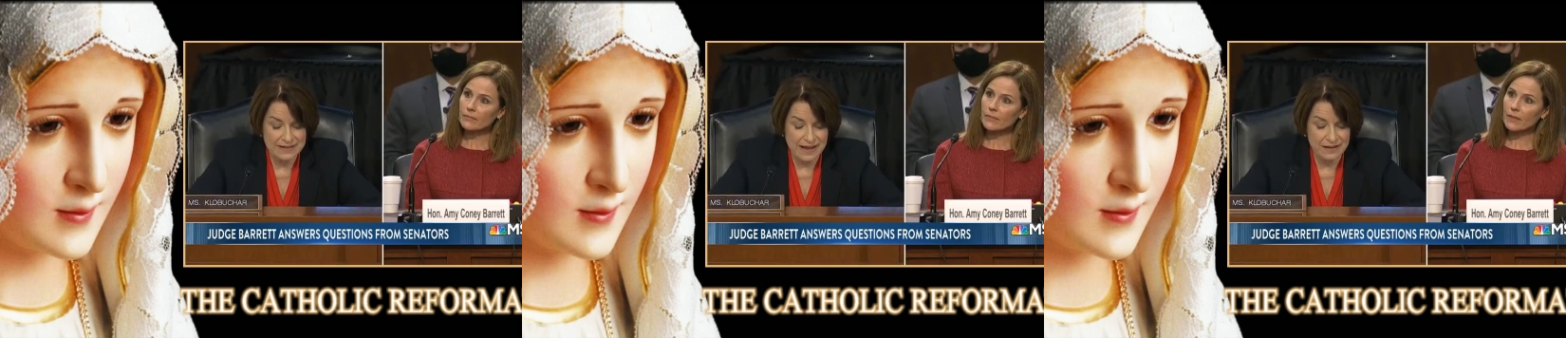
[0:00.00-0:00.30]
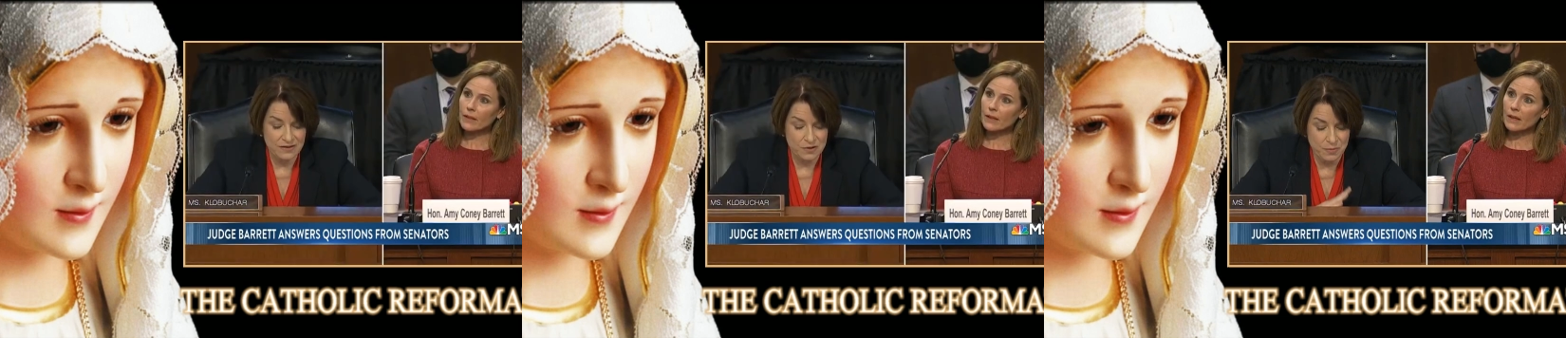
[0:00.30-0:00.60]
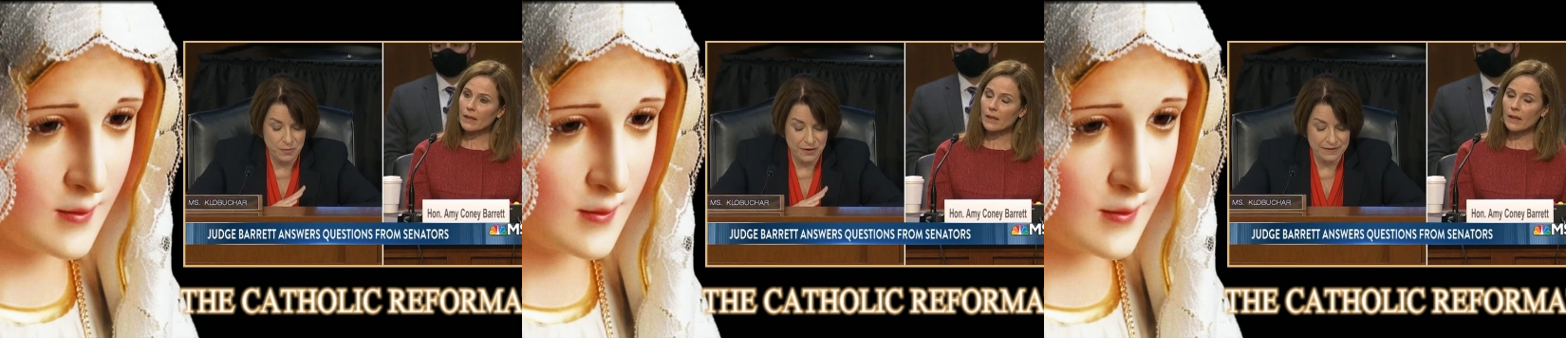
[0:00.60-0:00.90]
Speaker 1: is that
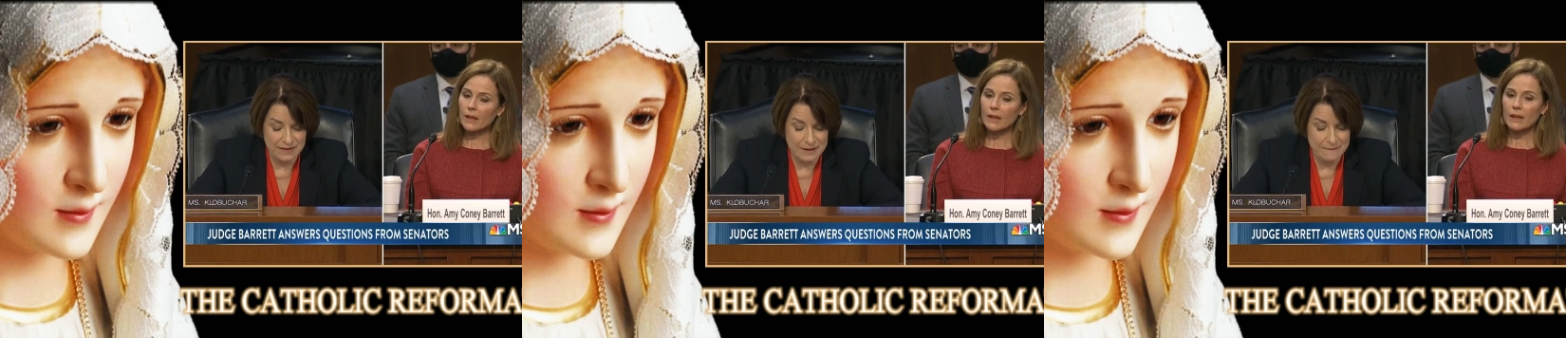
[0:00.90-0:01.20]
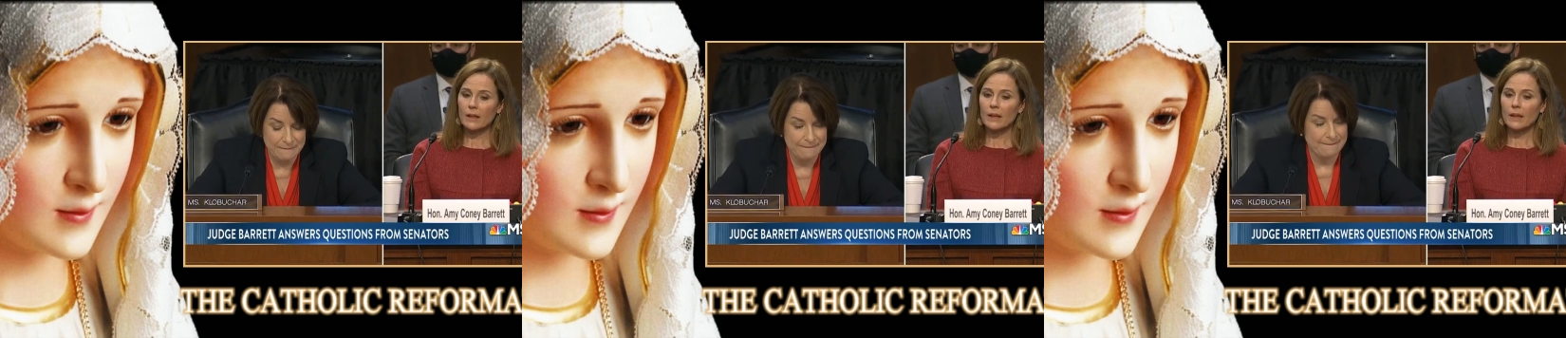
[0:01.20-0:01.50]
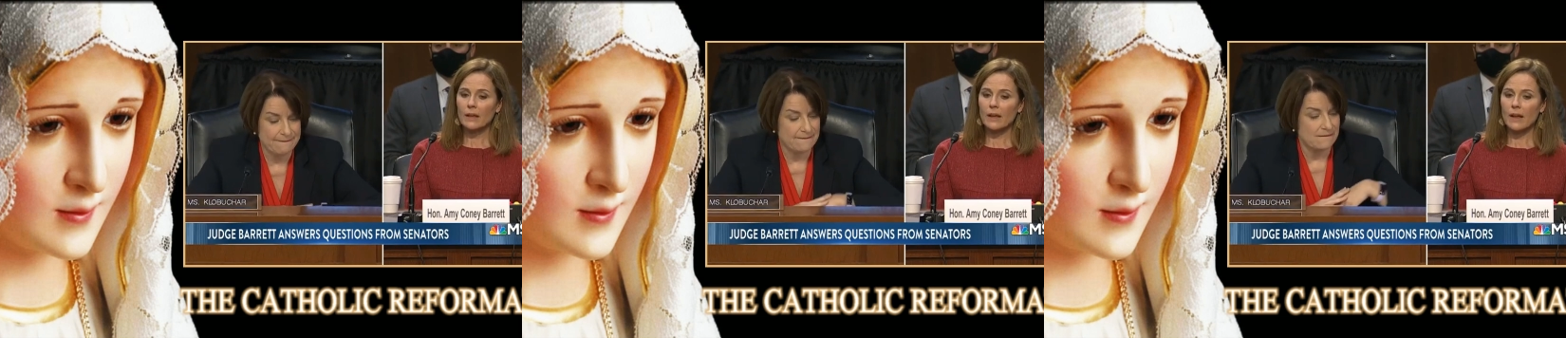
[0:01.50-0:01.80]
super precedent?
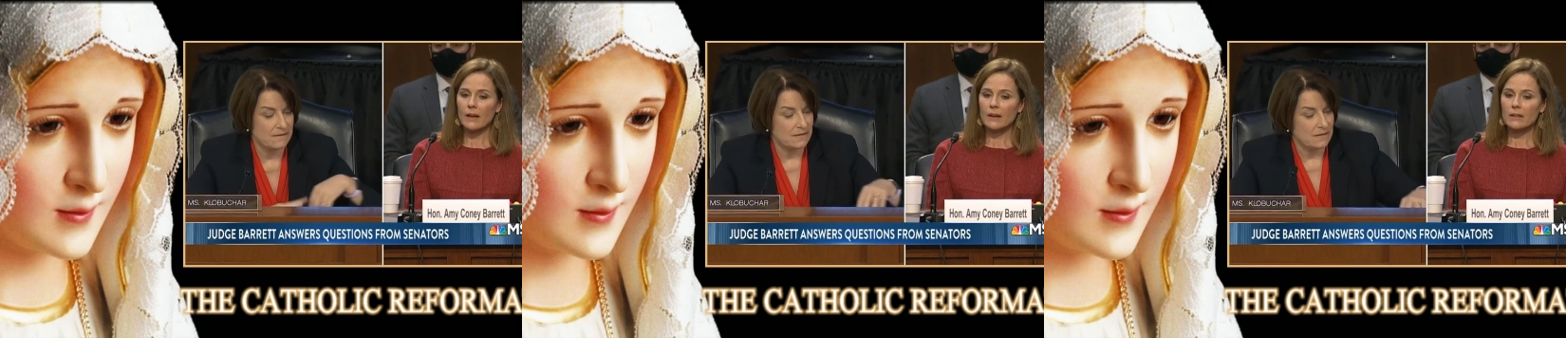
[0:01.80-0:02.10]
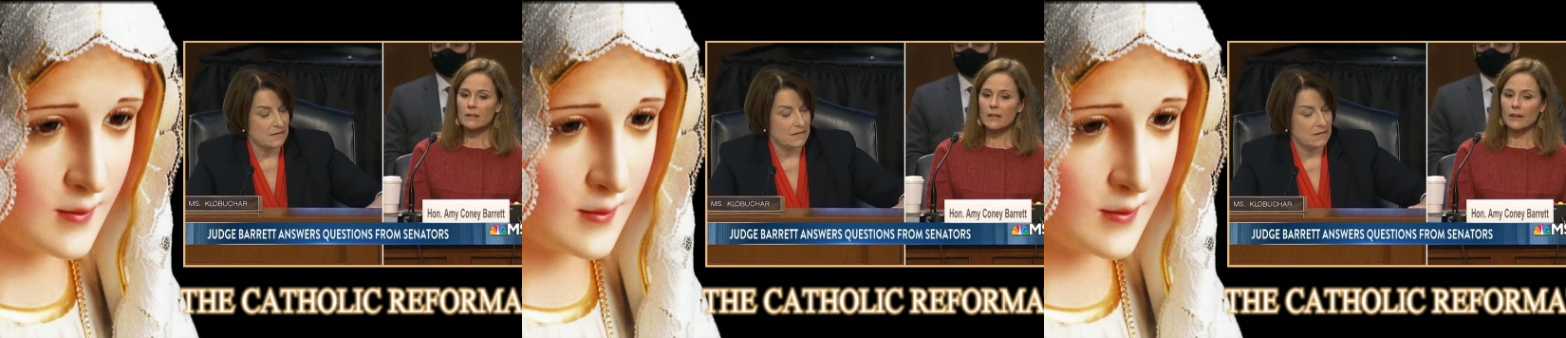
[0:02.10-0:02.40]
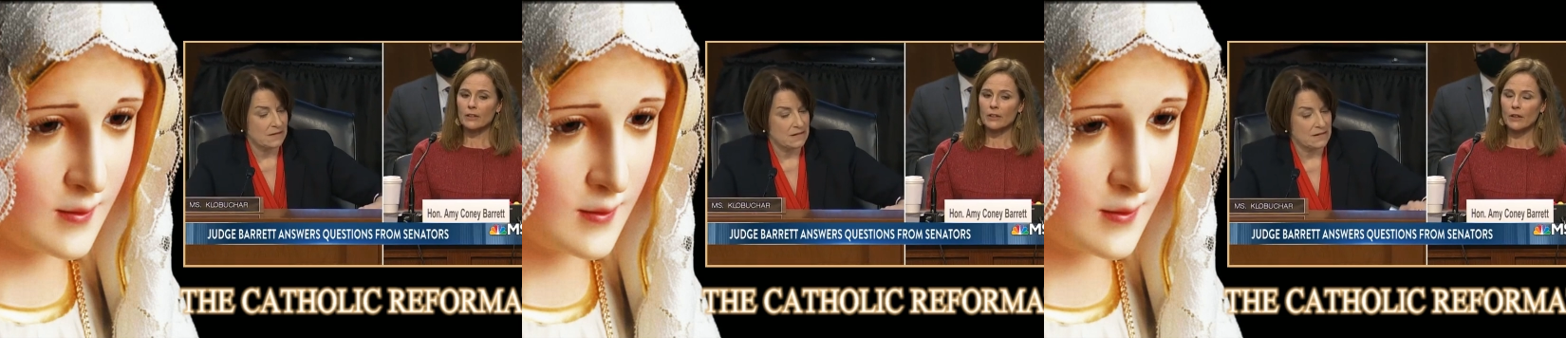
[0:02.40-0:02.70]

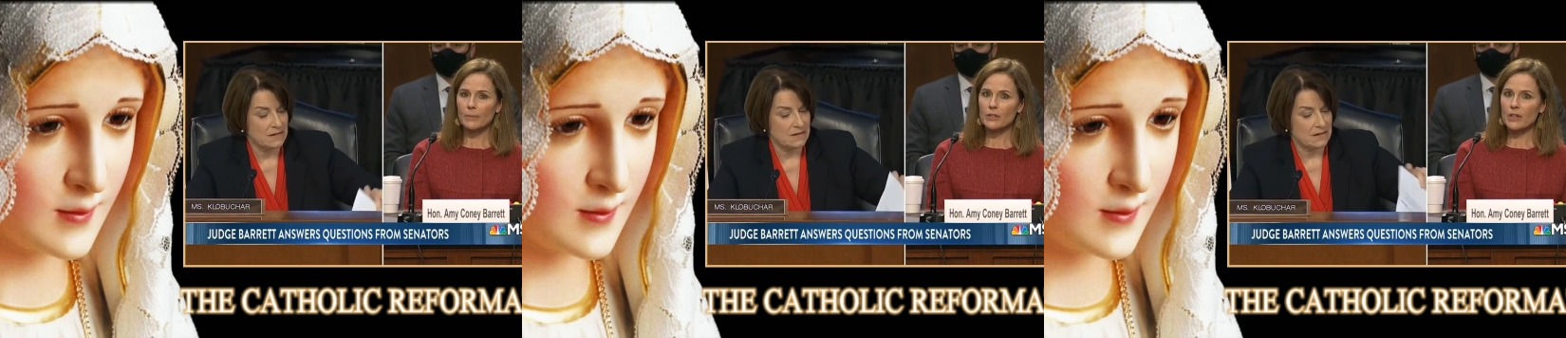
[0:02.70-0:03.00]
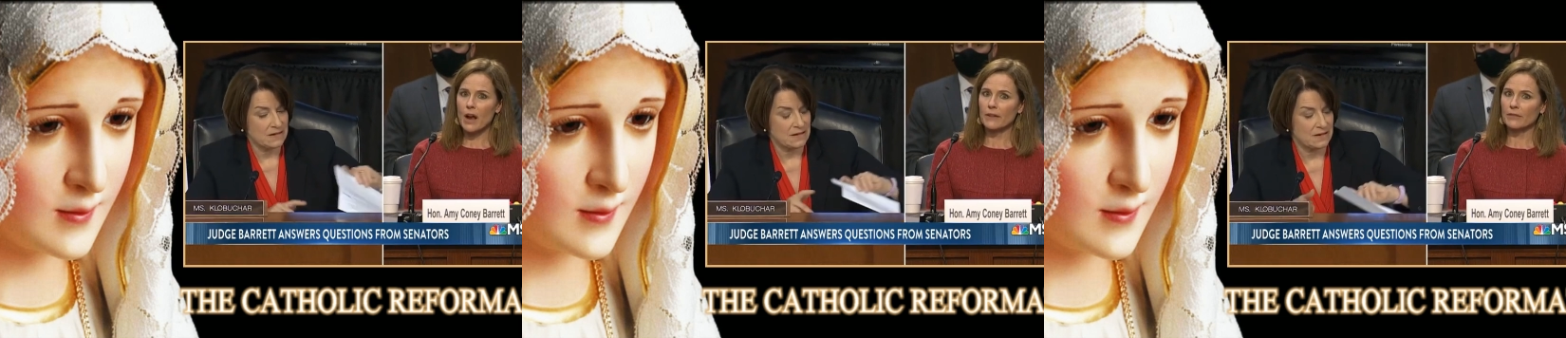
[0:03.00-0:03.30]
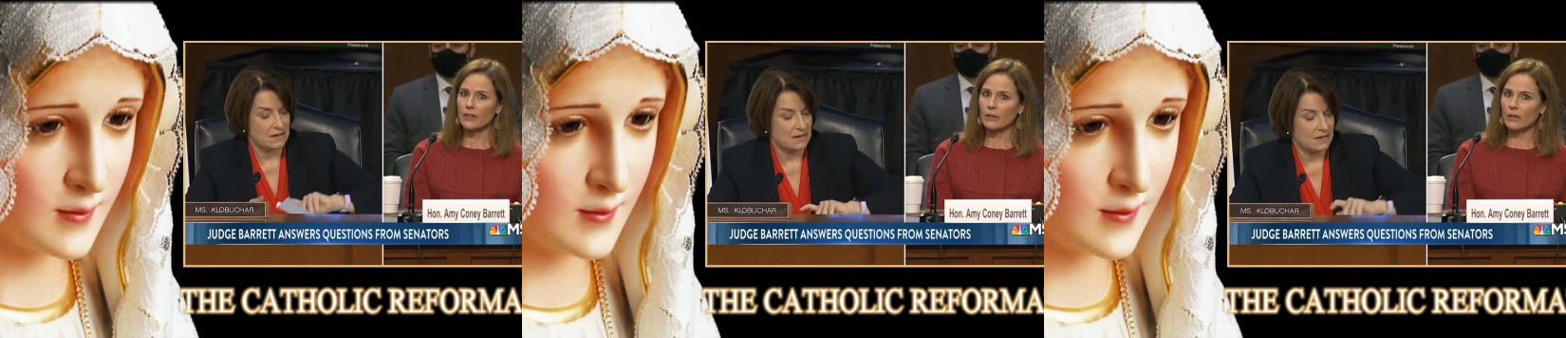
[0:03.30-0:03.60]
Speaker 2: Senator Klobuchar,
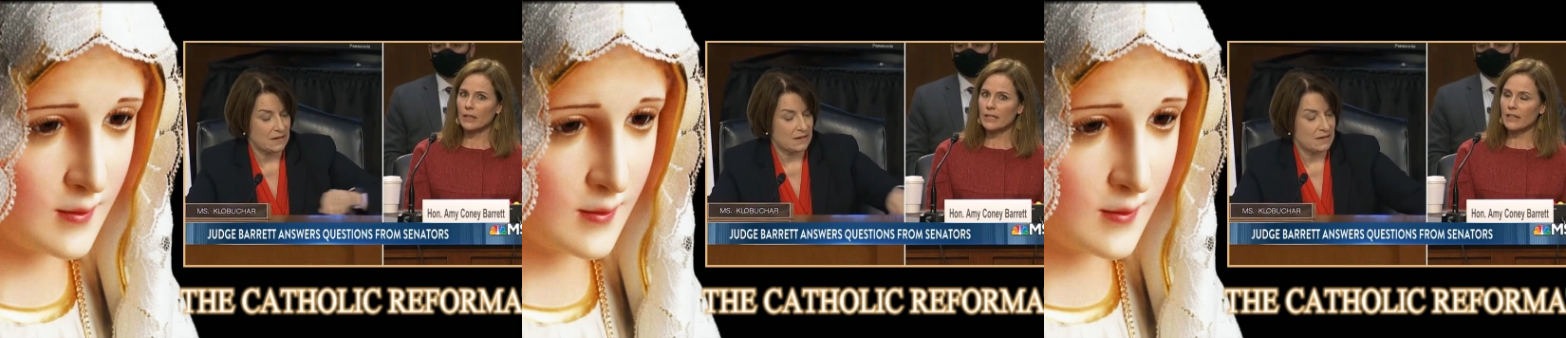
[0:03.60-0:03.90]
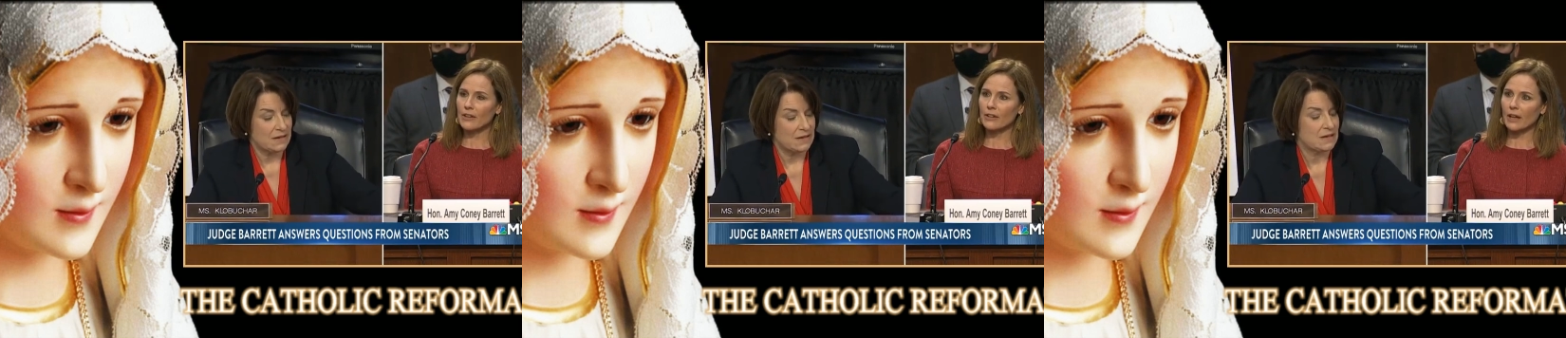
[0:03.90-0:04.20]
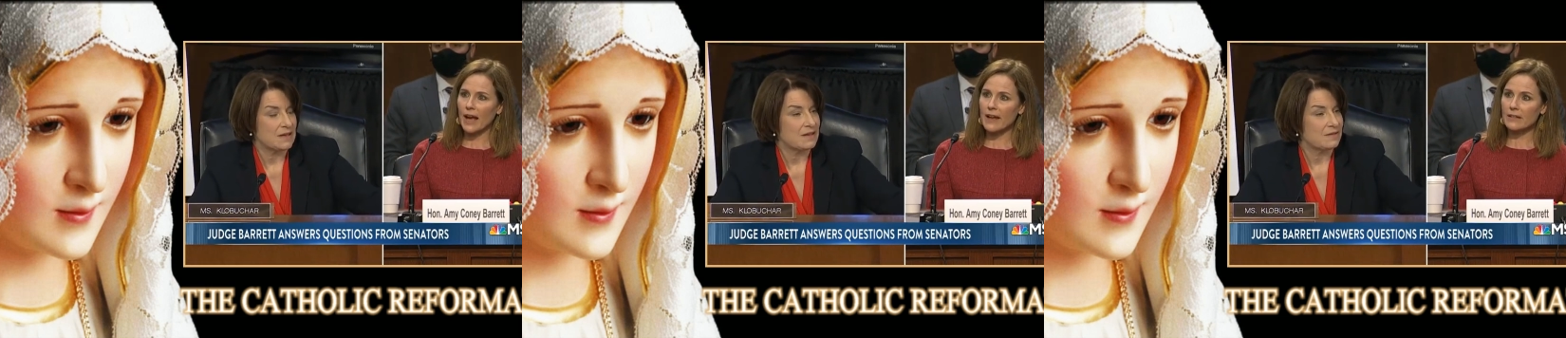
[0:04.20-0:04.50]
if you continue
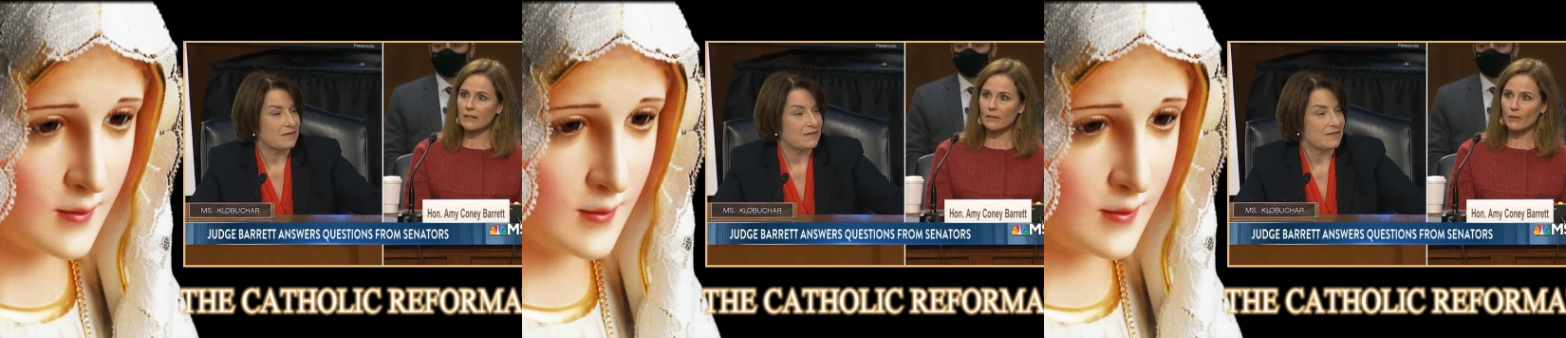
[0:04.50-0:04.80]
to ask